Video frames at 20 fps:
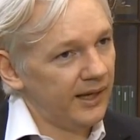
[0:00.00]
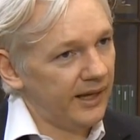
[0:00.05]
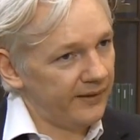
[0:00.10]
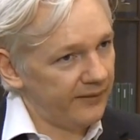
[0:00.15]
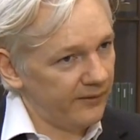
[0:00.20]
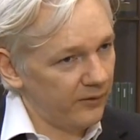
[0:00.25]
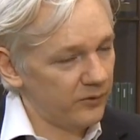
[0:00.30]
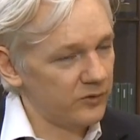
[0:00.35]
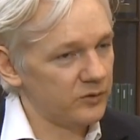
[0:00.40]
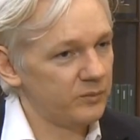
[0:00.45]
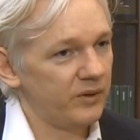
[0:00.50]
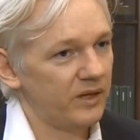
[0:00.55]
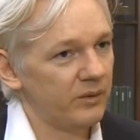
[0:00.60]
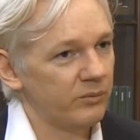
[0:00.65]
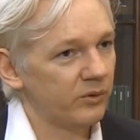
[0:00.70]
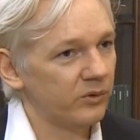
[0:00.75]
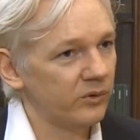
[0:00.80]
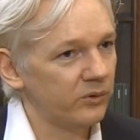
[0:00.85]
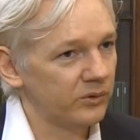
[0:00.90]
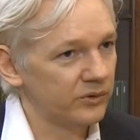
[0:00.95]
and those
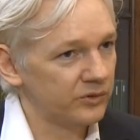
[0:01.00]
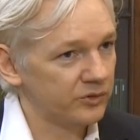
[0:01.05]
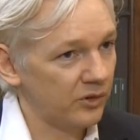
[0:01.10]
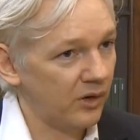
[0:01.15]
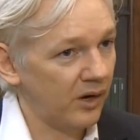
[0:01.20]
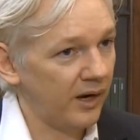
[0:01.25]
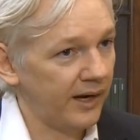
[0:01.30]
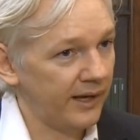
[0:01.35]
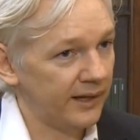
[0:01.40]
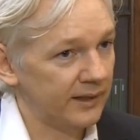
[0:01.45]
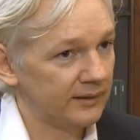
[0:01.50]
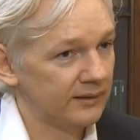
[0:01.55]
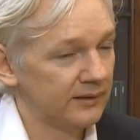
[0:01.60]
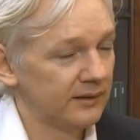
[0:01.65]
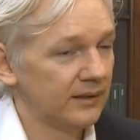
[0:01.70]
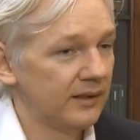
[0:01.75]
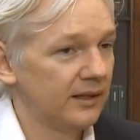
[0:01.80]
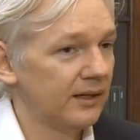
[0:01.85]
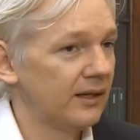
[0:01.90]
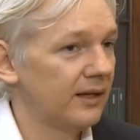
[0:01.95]
people who are trying
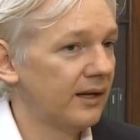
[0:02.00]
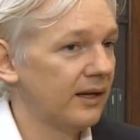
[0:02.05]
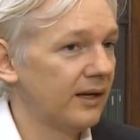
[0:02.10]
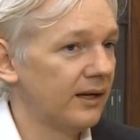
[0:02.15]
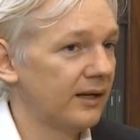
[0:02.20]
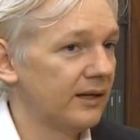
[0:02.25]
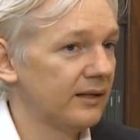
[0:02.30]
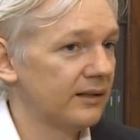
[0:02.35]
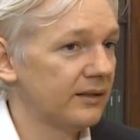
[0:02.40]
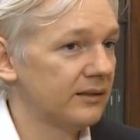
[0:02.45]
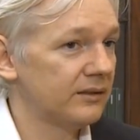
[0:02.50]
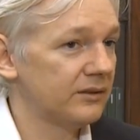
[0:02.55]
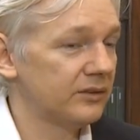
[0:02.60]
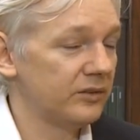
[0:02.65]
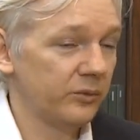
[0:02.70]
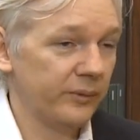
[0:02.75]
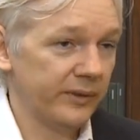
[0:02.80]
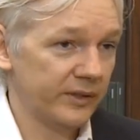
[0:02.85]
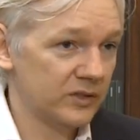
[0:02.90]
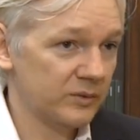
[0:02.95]

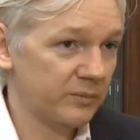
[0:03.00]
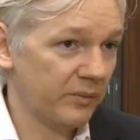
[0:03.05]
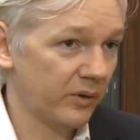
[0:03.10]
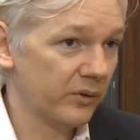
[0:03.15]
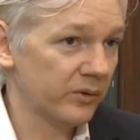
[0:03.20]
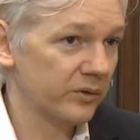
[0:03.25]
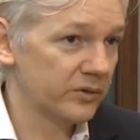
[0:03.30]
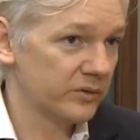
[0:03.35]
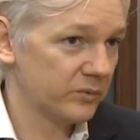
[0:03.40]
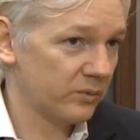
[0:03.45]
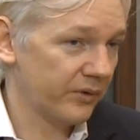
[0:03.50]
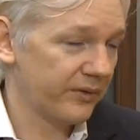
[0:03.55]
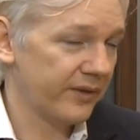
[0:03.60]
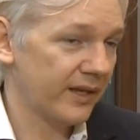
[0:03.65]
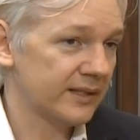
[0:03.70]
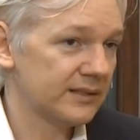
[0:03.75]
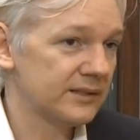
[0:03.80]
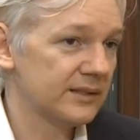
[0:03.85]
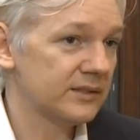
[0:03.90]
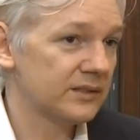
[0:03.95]
to expose what
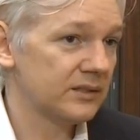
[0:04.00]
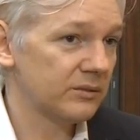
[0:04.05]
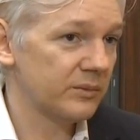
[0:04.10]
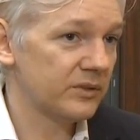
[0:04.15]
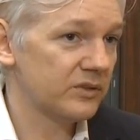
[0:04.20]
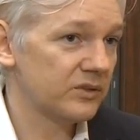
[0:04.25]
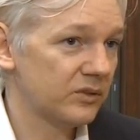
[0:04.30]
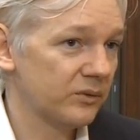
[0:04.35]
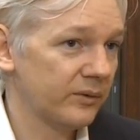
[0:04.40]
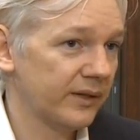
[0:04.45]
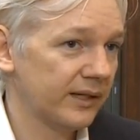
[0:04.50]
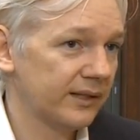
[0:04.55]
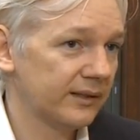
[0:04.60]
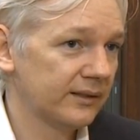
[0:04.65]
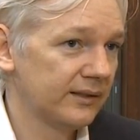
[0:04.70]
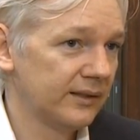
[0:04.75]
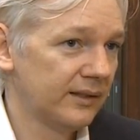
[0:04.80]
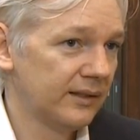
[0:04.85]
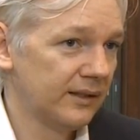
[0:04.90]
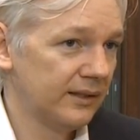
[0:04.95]
that system is doing.
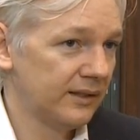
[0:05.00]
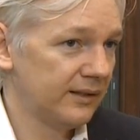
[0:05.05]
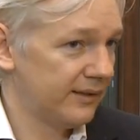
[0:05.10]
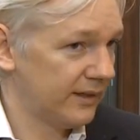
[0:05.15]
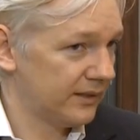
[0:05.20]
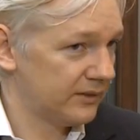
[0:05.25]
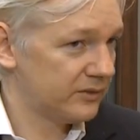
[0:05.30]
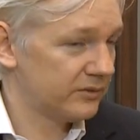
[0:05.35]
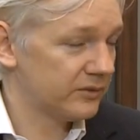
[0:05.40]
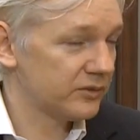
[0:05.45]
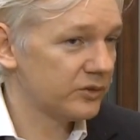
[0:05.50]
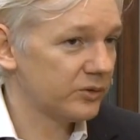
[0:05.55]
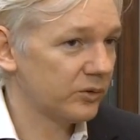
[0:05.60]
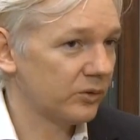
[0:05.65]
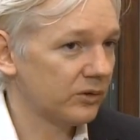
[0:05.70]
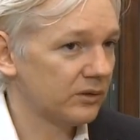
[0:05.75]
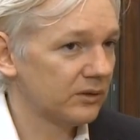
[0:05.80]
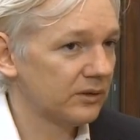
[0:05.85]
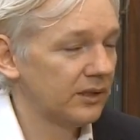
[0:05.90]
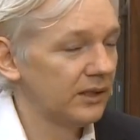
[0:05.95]
That's for
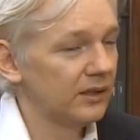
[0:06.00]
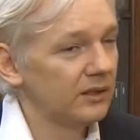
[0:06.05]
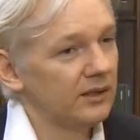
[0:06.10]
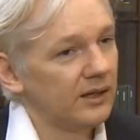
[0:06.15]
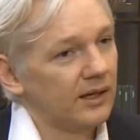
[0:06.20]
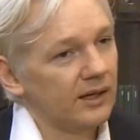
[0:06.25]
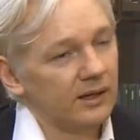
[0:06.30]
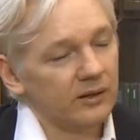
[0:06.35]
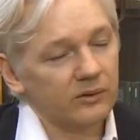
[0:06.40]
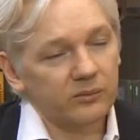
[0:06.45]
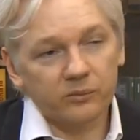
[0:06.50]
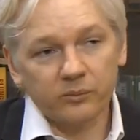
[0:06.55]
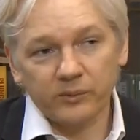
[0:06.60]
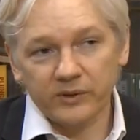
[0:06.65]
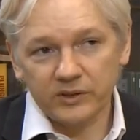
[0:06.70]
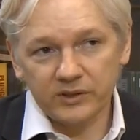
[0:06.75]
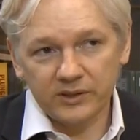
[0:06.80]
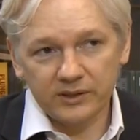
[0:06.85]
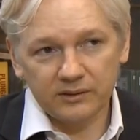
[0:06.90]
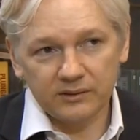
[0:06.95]
sure.
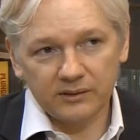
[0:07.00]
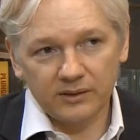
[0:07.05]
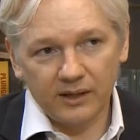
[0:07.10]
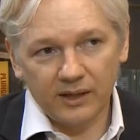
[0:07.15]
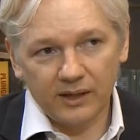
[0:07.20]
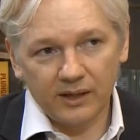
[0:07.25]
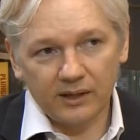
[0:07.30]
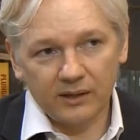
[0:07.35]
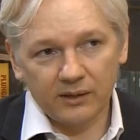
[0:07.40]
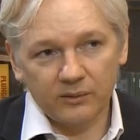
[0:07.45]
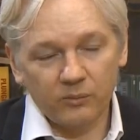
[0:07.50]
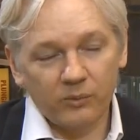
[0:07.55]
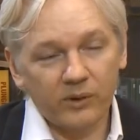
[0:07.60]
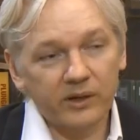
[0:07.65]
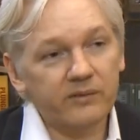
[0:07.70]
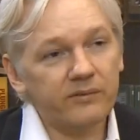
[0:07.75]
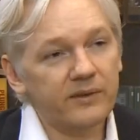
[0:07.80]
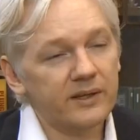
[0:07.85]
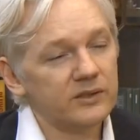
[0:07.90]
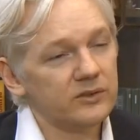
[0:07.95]
Which
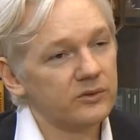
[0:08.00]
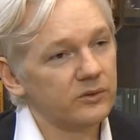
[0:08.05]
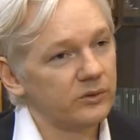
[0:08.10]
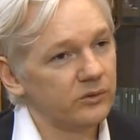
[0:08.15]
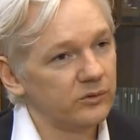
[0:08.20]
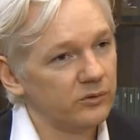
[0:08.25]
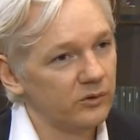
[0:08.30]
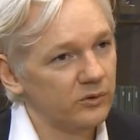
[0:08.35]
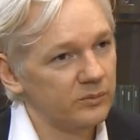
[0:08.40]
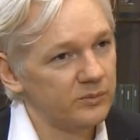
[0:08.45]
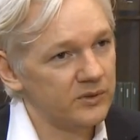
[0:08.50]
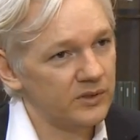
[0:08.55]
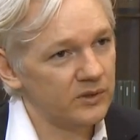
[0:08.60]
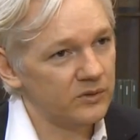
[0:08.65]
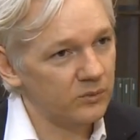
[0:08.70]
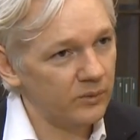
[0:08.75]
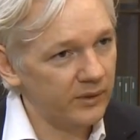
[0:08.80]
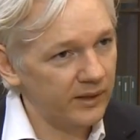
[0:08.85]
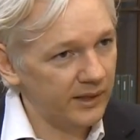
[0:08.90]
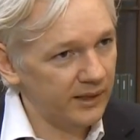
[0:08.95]
one of these two groups
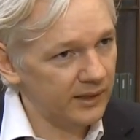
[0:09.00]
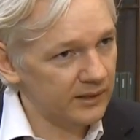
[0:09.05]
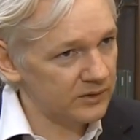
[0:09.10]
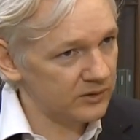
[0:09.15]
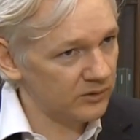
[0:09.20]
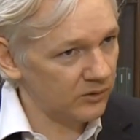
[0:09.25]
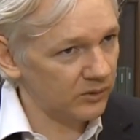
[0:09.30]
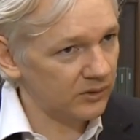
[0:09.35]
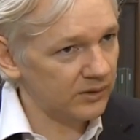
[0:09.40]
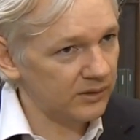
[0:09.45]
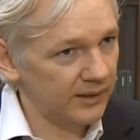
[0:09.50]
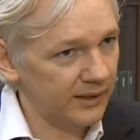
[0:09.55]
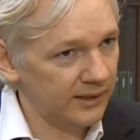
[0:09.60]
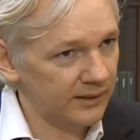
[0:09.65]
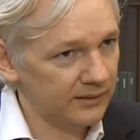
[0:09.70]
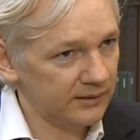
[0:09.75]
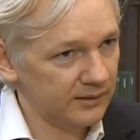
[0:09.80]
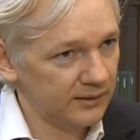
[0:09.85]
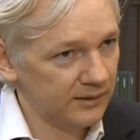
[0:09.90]
is winning is not clear.